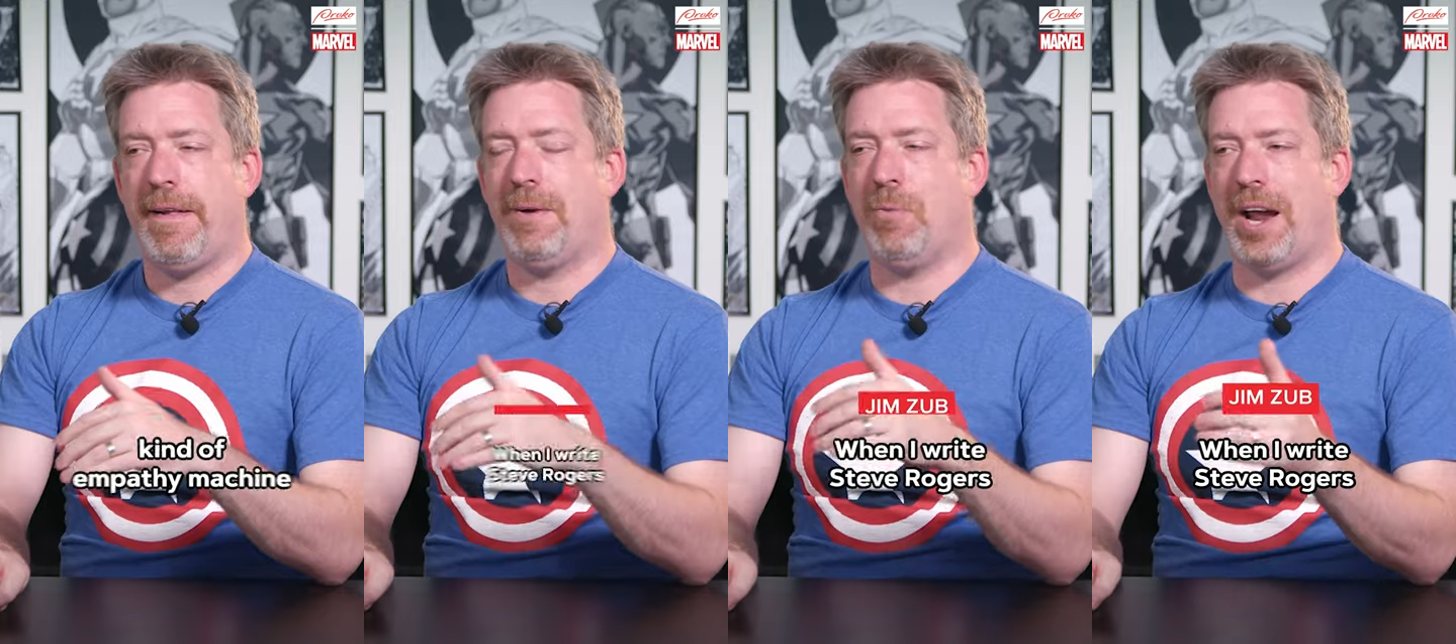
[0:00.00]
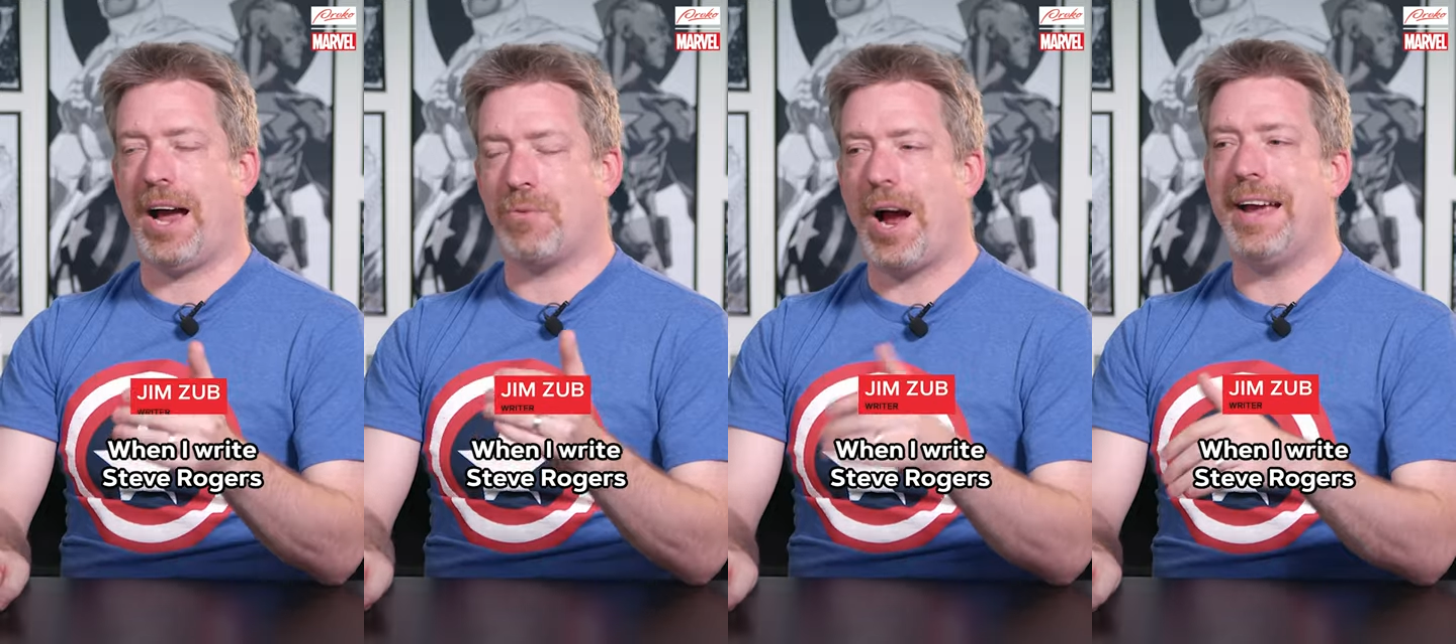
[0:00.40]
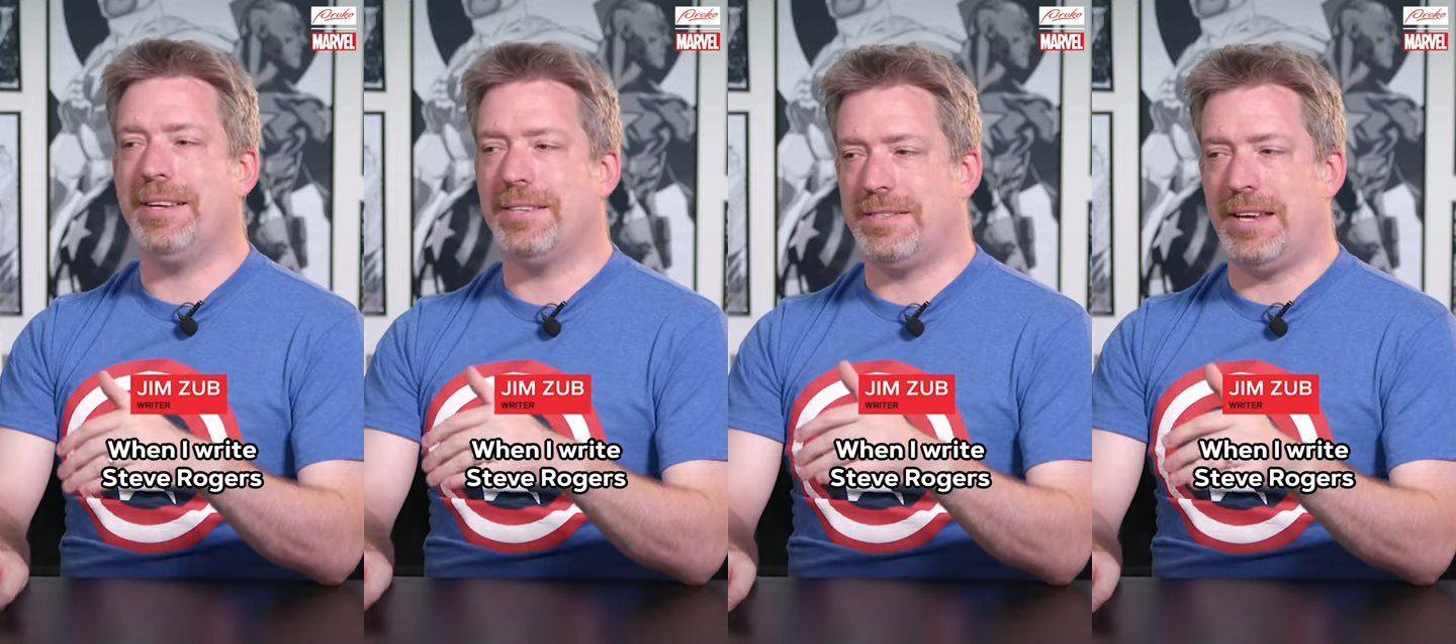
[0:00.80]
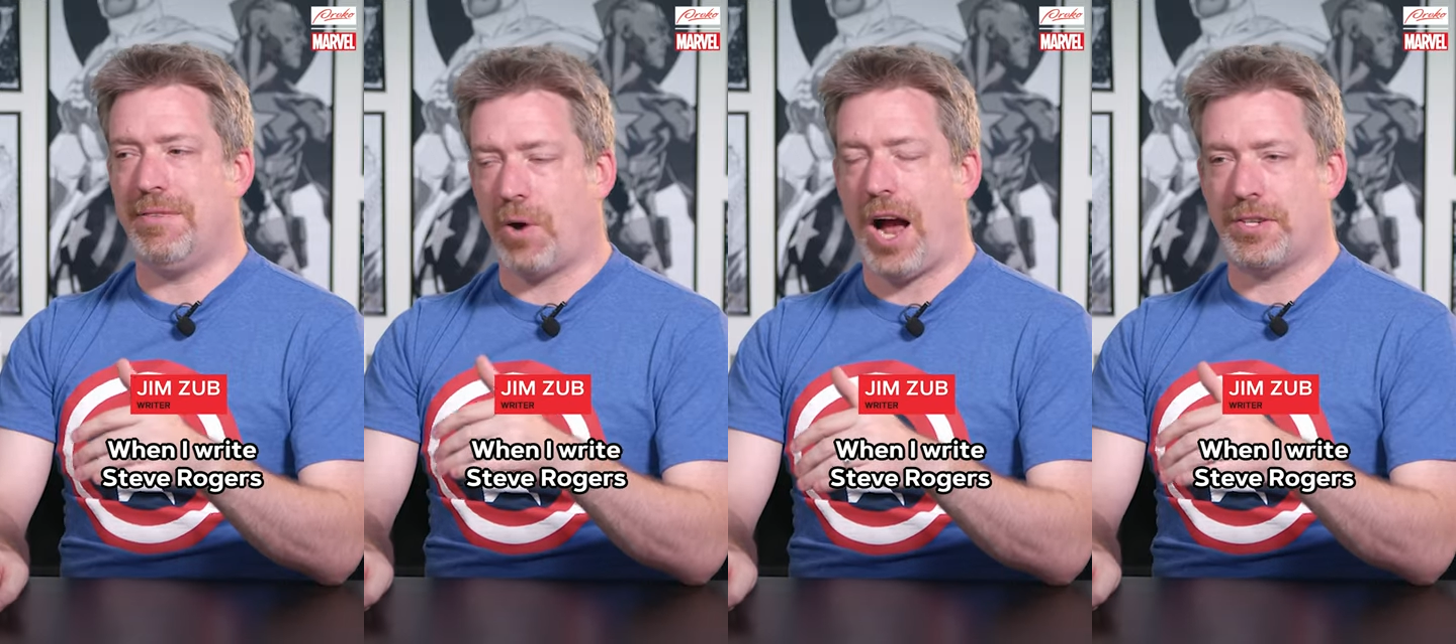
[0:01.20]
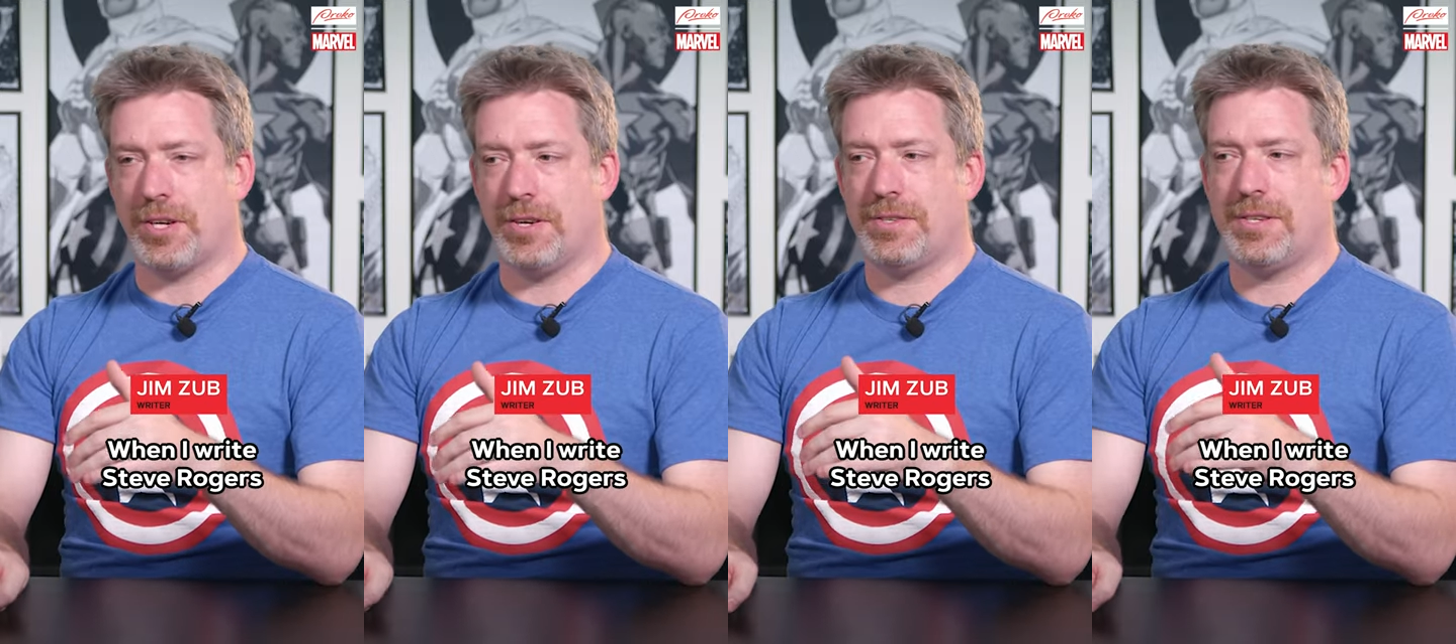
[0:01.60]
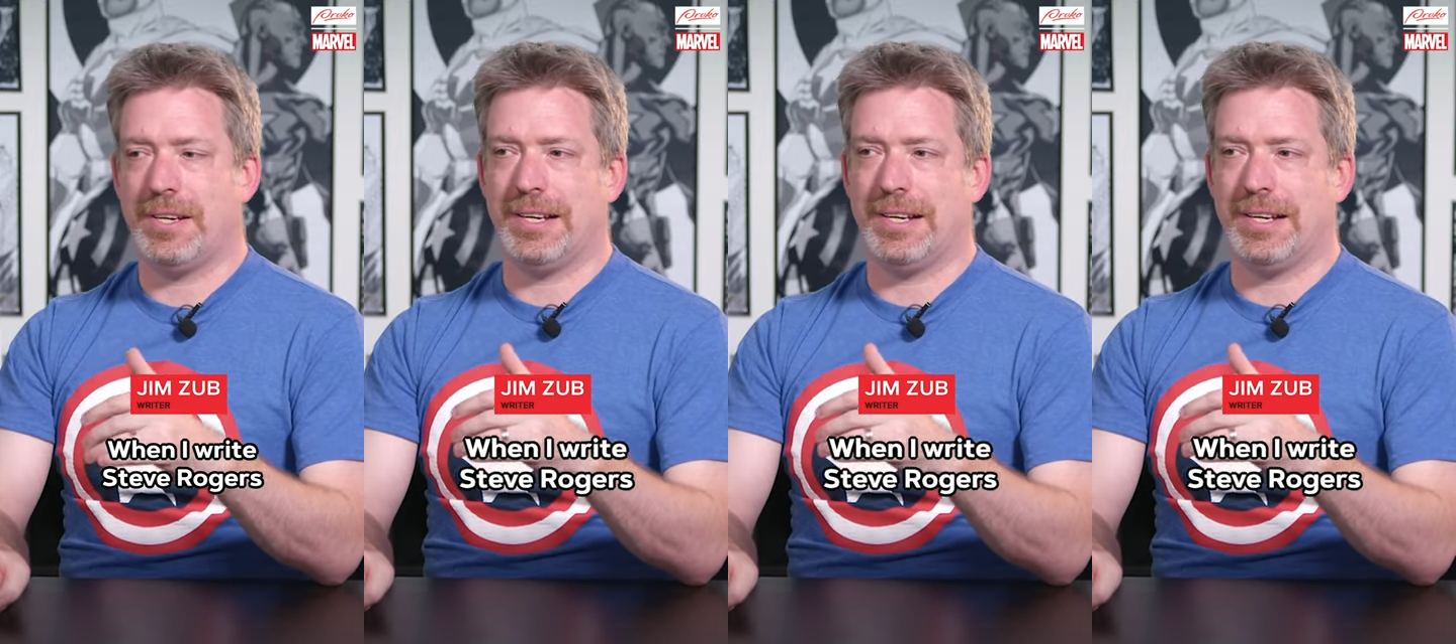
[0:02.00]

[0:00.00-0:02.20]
When I write Steve Rogers,